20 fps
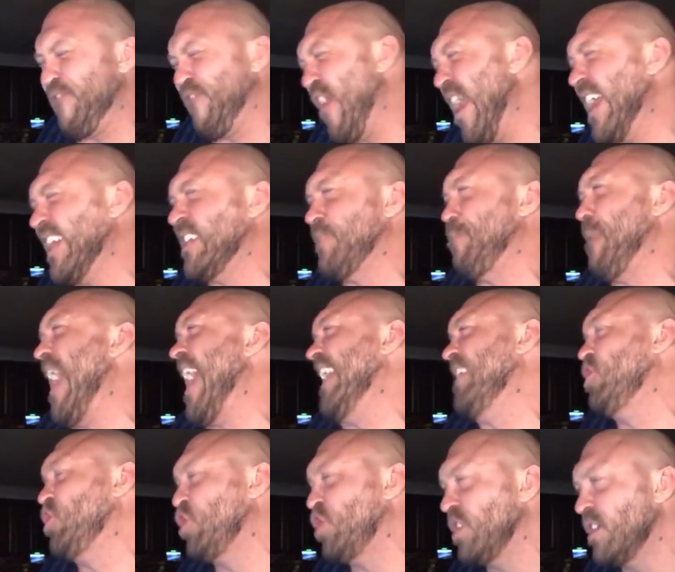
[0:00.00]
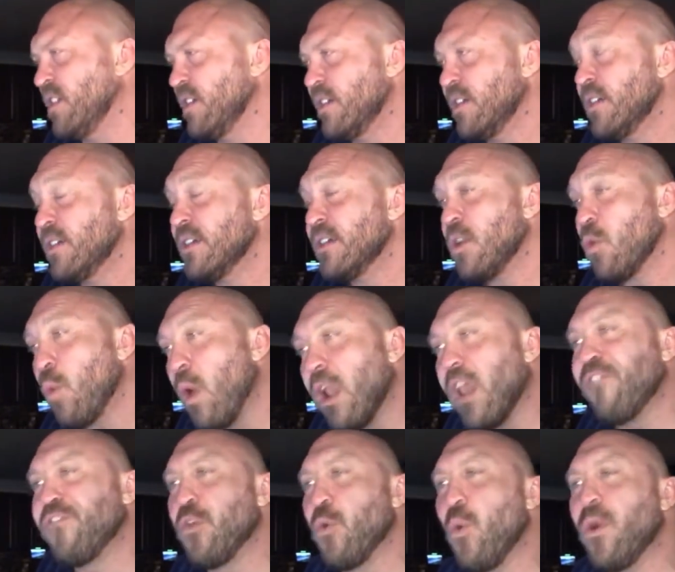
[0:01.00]
Free speech!
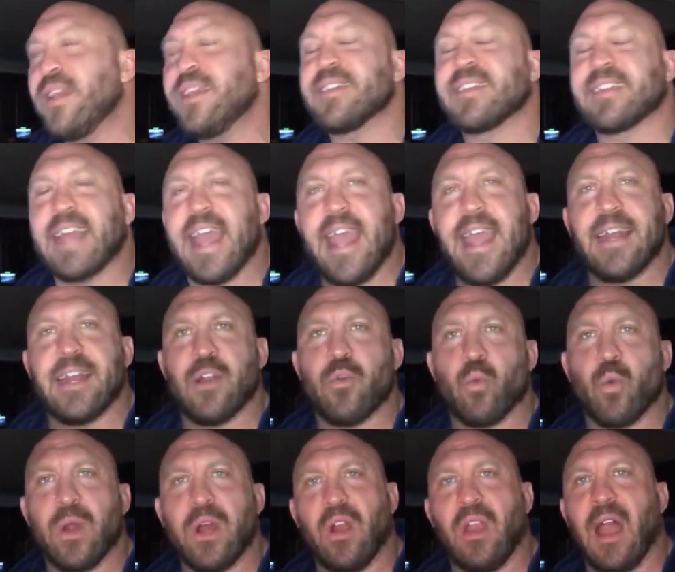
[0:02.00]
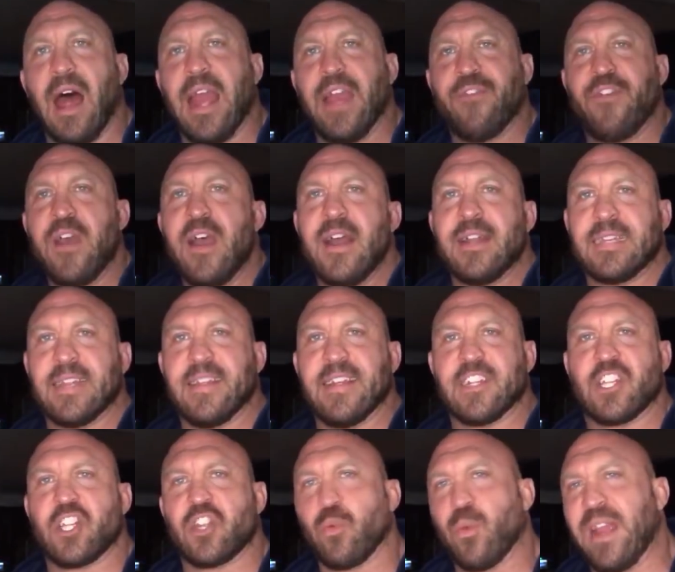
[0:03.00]
Well, if you wouldn't say it in real life to
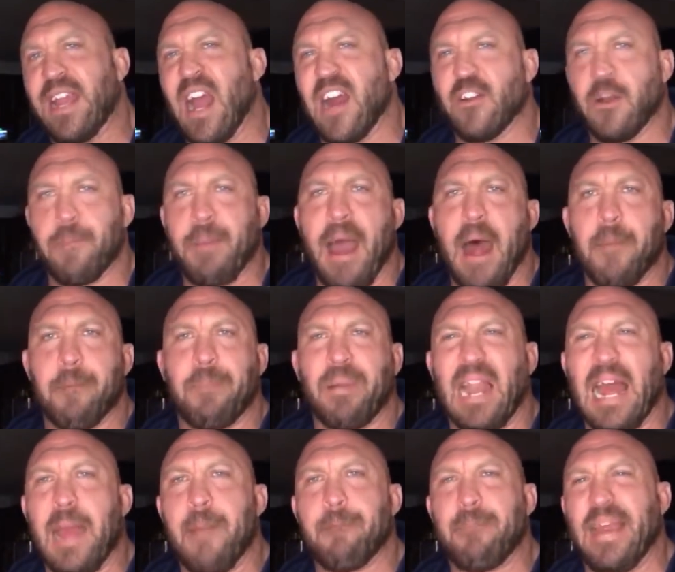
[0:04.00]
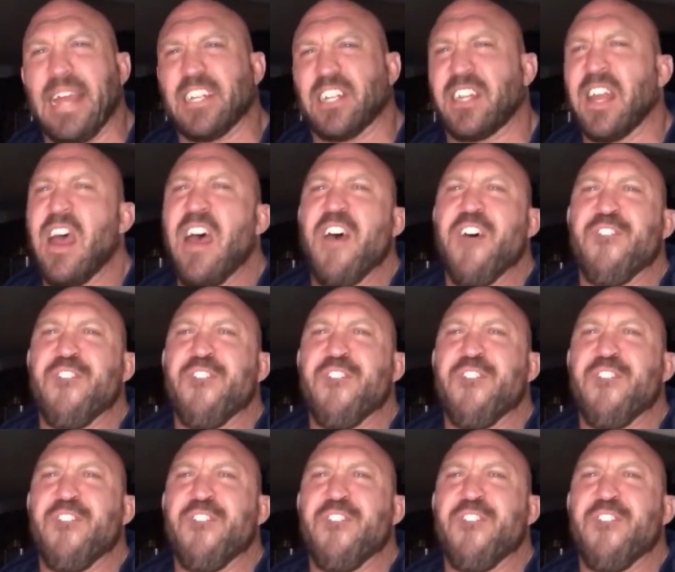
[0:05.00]
this 300-pound plant-based